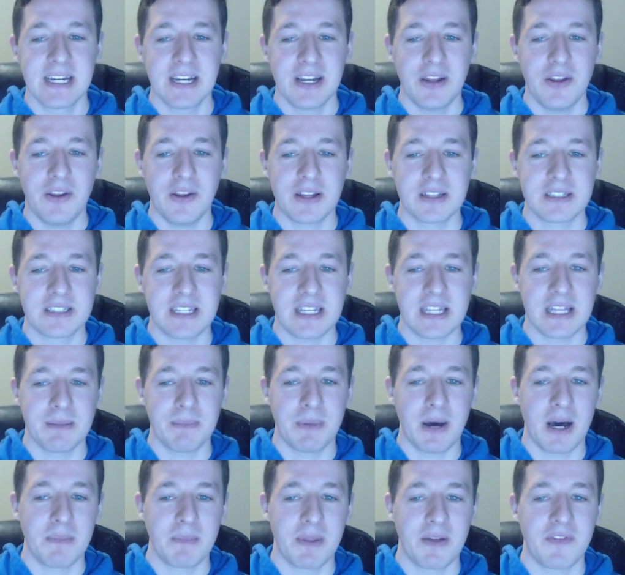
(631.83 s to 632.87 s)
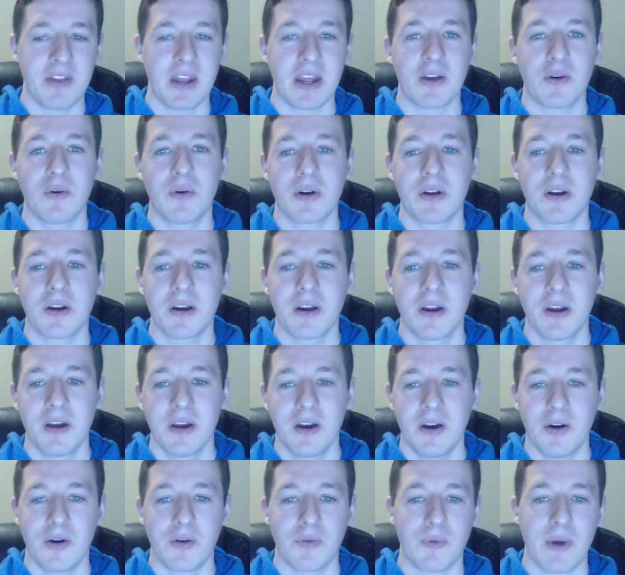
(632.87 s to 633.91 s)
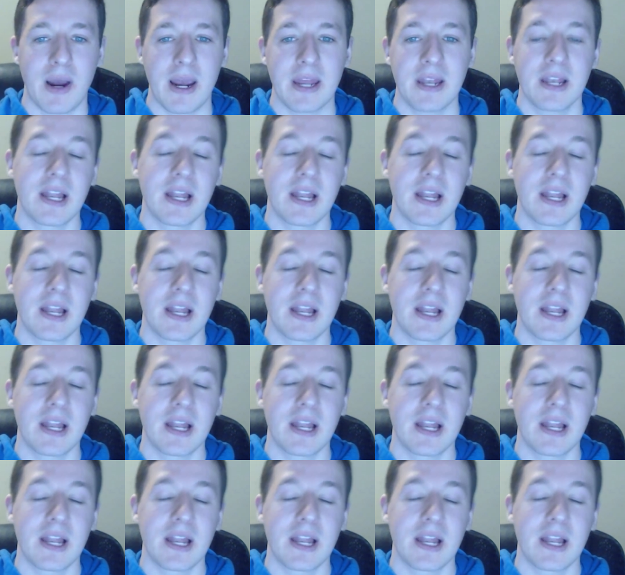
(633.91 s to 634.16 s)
You can see in the bottom left hand corner or right,